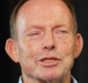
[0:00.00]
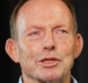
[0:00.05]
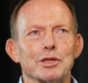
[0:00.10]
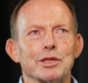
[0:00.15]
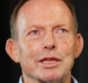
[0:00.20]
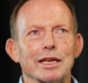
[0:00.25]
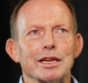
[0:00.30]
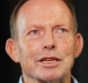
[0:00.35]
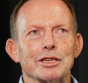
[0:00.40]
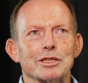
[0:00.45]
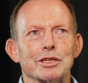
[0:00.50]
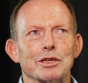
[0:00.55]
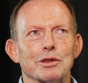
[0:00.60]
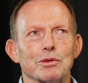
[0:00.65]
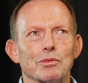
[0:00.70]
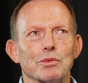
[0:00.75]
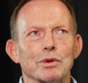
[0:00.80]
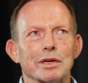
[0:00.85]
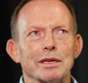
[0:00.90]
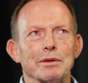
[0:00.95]
the things
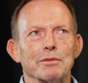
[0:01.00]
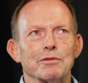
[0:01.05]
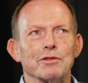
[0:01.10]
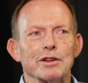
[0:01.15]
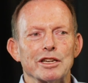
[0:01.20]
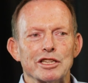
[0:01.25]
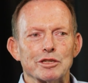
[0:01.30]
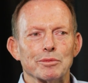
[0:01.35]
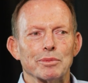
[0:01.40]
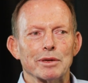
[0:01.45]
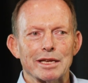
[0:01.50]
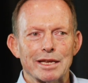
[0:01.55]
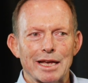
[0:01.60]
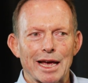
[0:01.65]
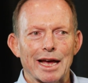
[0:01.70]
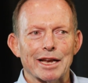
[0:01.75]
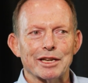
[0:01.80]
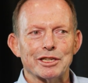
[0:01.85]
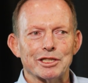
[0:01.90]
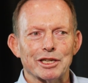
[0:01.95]
that we feasibly
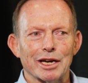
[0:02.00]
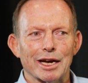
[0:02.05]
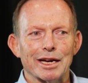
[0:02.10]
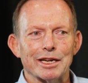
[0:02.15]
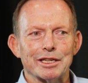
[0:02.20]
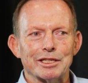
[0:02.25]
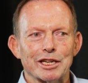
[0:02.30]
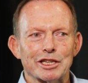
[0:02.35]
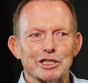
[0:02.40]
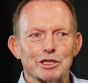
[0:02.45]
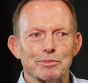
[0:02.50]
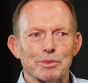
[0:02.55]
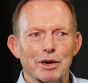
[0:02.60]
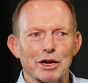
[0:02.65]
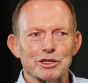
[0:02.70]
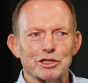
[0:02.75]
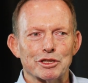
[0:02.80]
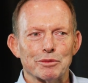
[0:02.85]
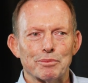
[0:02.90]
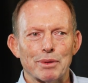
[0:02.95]
can change, as
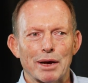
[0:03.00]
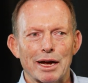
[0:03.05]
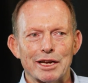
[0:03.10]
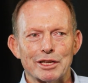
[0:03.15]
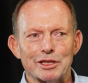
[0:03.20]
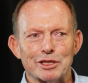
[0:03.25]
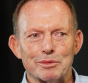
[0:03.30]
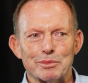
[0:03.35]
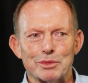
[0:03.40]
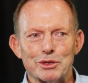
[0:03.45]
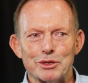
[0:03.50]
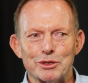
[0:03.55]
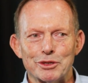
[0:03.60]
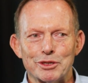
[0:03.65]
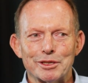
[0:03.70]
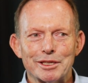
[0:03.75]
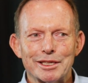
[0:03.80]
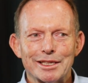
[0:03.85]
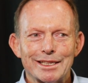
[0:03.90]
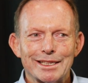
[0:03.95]
opposed to bay at the moon.
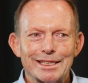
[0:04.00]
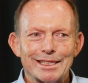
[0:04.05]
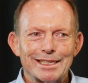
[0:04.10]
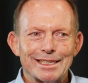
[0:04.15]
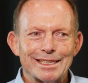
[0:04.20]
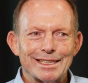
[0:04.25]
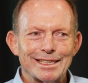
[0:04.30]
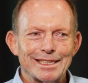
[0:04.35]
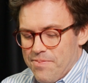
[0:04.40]
Yeah.